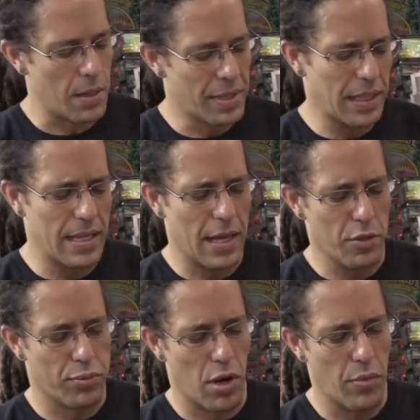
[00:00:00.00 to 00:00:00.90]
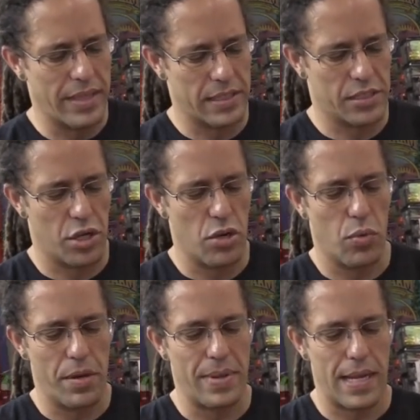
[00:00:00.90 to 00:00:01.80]
But then the other pro with this too
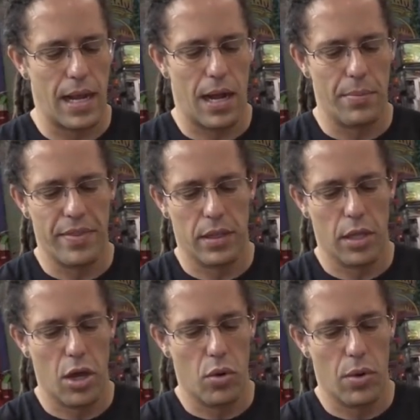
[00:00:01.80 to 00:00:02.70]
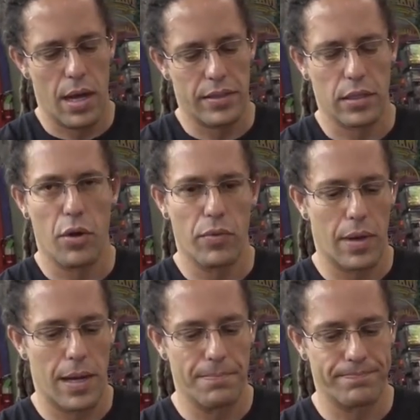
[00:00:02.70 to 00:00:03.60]
would be the low
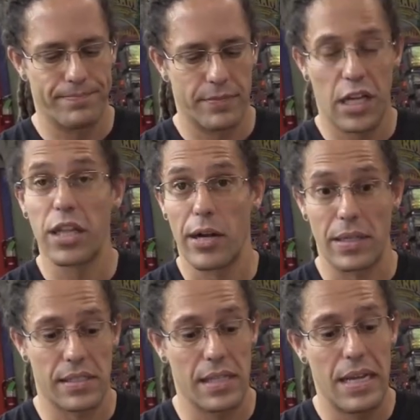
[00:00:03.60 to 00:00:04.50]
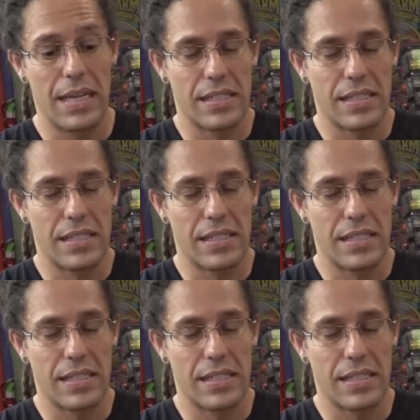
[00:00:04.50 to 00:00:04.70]
clearance.